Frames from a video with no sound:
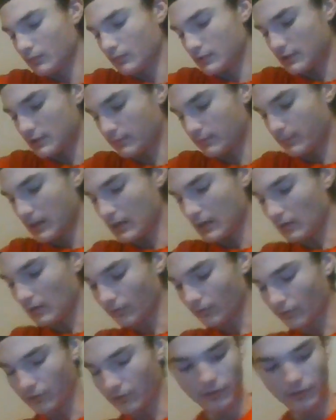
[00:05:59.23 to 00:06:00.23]
which is
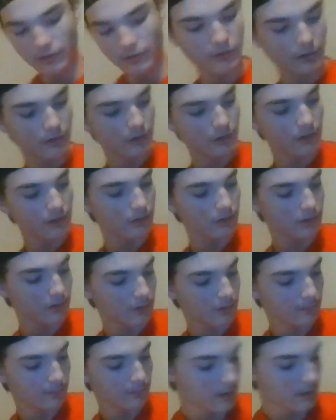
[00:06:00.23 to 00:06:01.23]

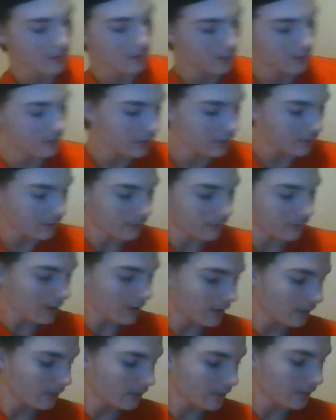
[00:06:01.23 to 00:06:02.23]
the Beatles'
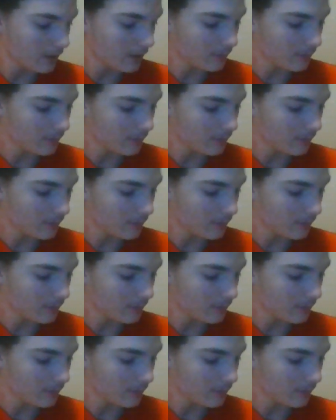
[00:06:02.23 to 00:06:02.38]
record